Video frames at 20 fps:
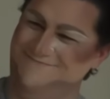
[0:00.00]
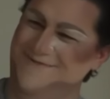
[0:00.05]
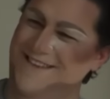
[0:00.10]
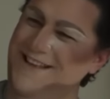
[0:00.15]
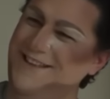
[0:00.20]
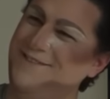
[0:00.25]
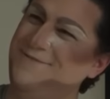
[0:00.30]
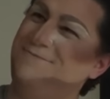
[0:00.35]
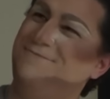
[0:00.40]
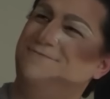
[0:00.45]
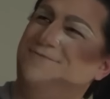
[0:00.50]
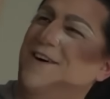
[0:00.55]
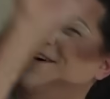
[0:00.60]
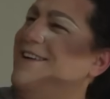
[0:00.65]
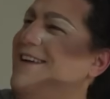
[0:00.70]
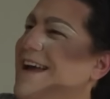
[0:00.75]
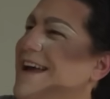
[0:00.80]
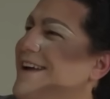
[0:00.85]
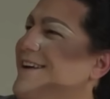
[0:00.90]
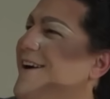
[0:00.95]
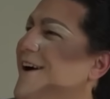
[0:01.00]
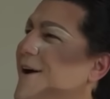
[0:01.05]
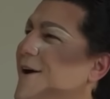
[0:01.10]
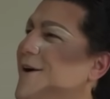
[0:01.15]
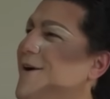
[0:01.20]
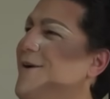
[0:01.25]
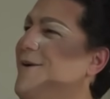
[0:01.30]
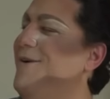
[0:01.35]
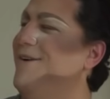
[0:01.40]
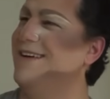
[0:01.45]
Let's fucking
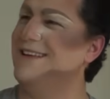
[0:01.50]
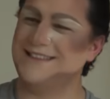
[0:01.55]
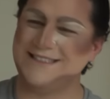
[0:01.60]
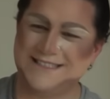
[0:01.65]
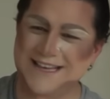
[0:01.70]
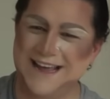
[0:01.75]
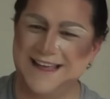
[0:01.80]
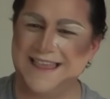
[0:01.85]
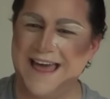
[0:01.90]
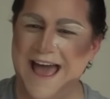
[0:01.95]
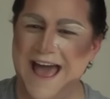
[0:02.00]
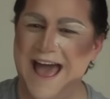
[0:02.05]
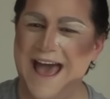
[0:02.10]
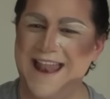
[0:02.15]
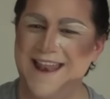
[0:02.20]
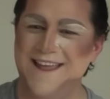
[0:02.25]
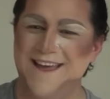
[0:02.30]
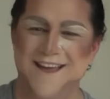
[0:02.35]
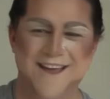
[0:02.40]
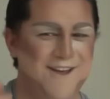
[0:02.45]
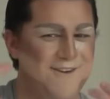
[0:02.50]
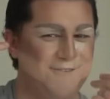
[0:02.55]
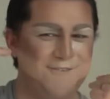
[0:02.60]
go. See that? See that?